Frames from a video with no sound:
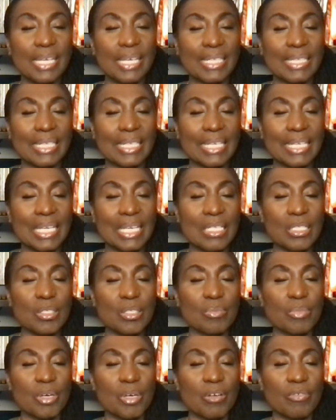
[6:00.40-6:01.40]
that the
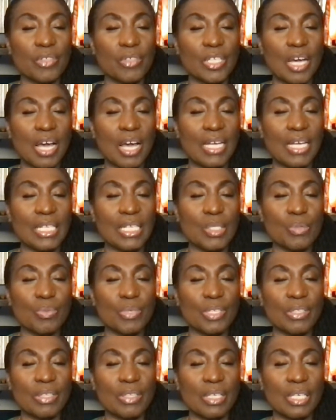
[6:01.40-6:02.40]
kingdom of God is
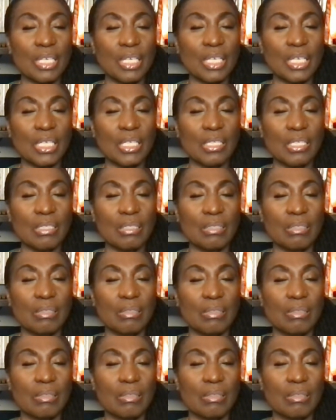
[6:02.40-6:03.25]
within.